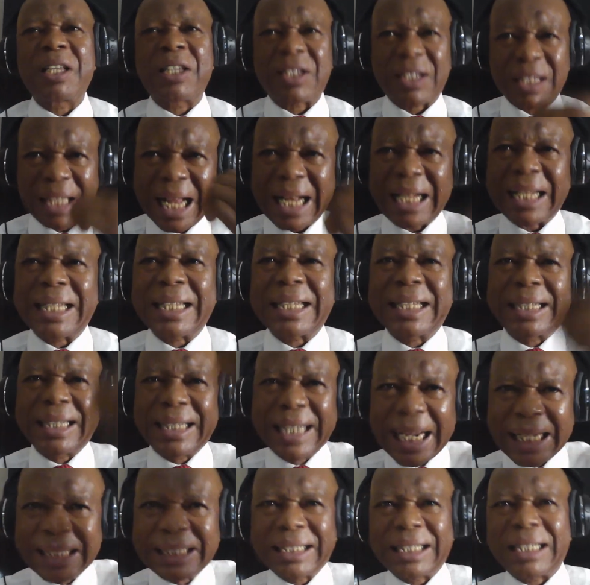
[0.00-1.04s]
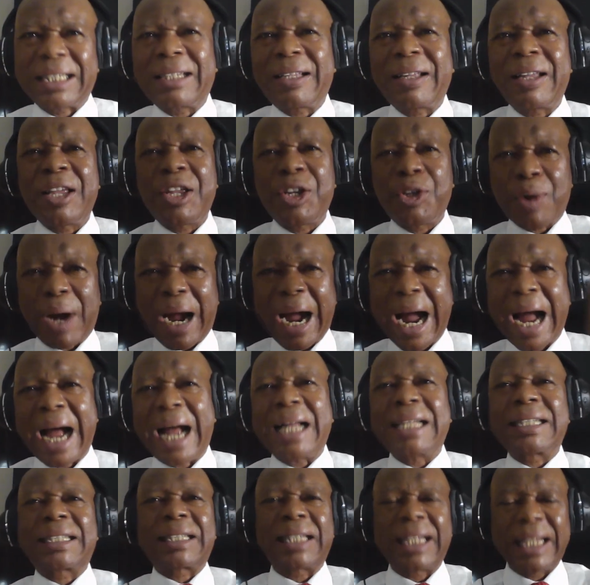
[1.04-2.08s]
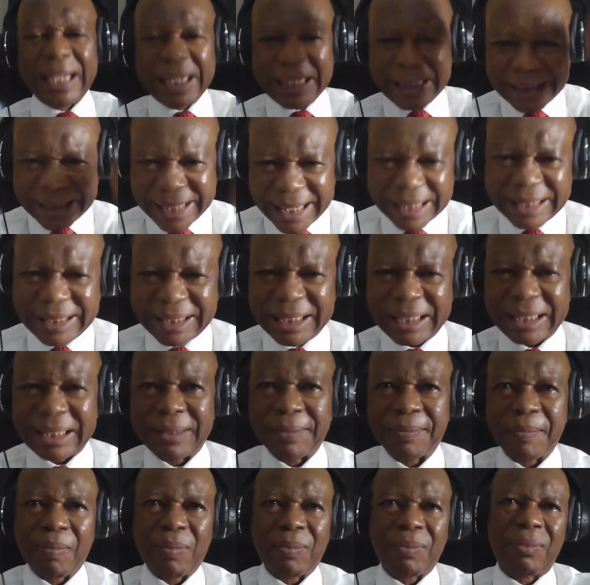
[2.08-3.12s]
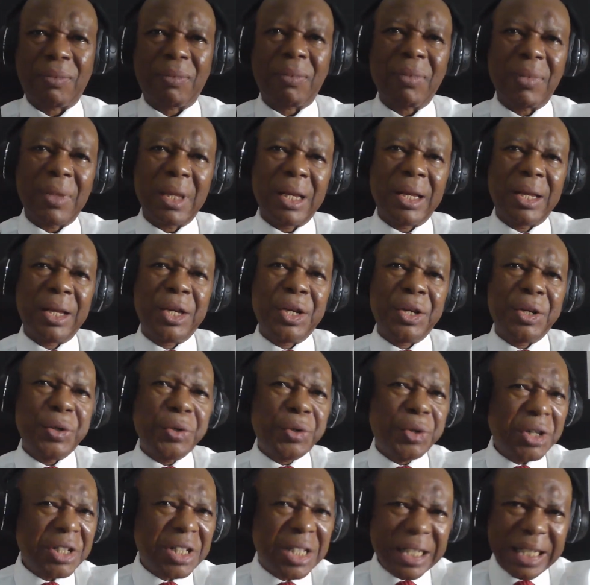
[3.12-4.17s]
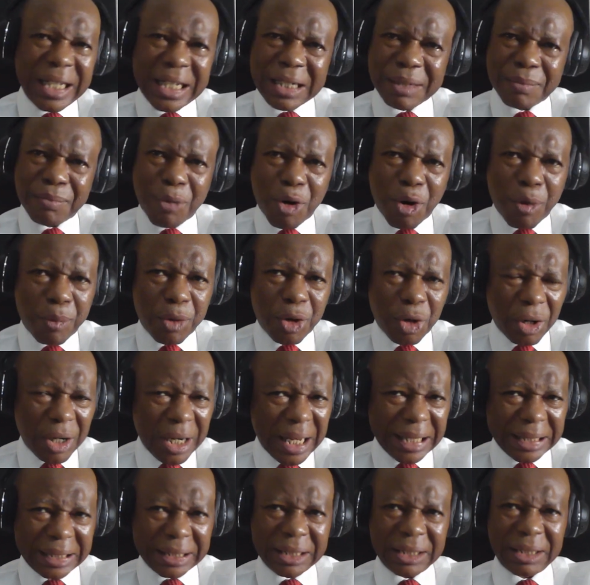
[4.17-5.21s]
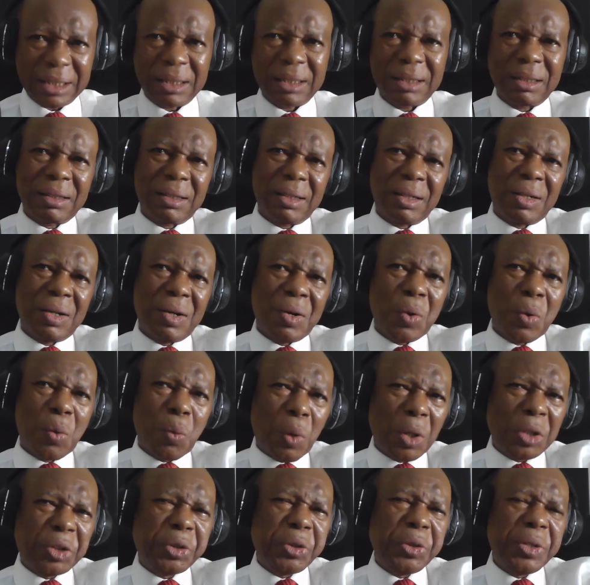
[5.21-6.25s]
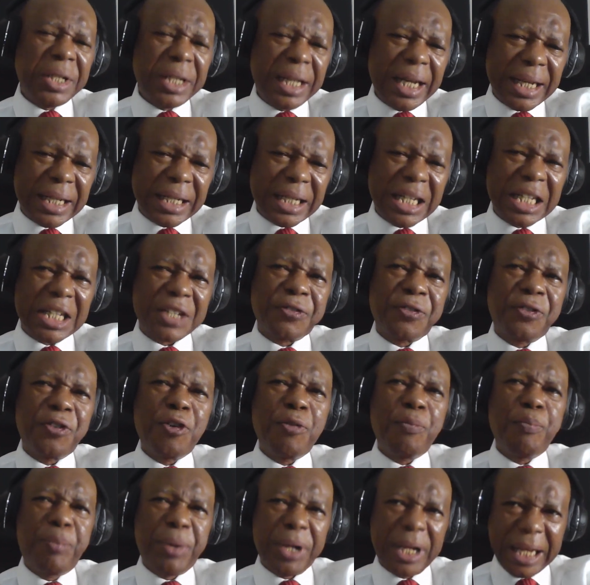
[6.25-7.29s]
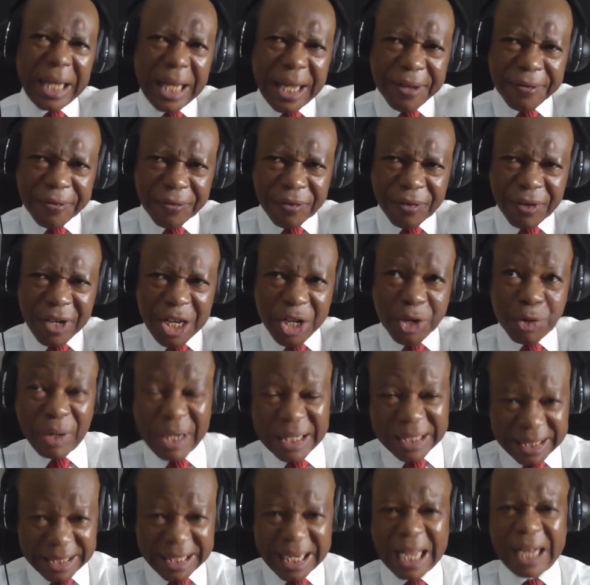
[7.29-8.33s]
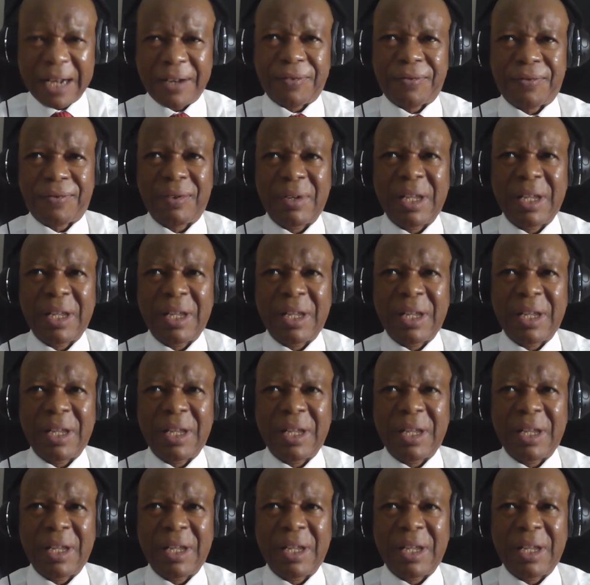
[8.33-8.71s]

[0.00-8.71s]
start getting your hands dirty. You just need more knowledge. What you need is full belief in yourself,